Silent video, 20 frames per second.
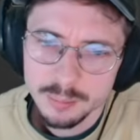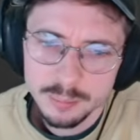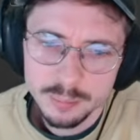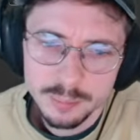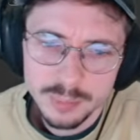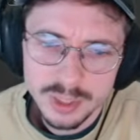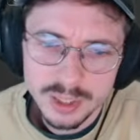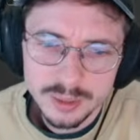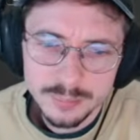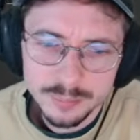
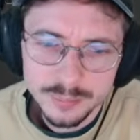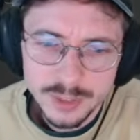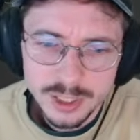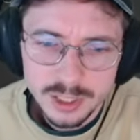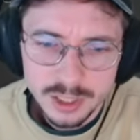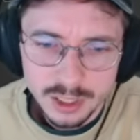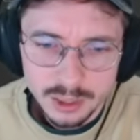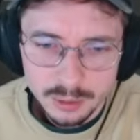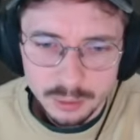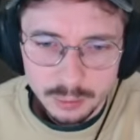But you
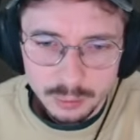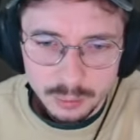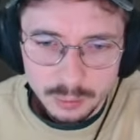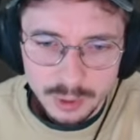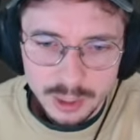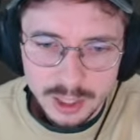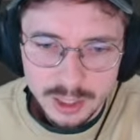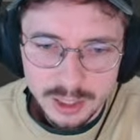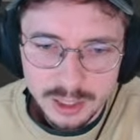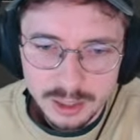know,
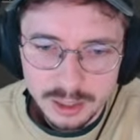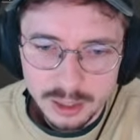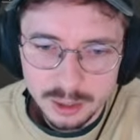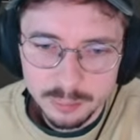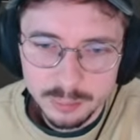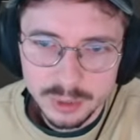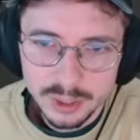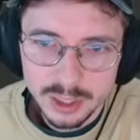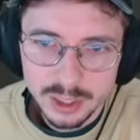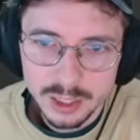why
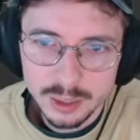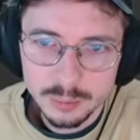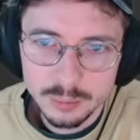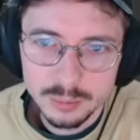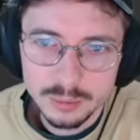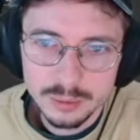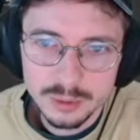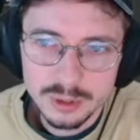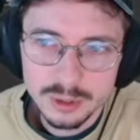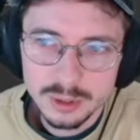complicate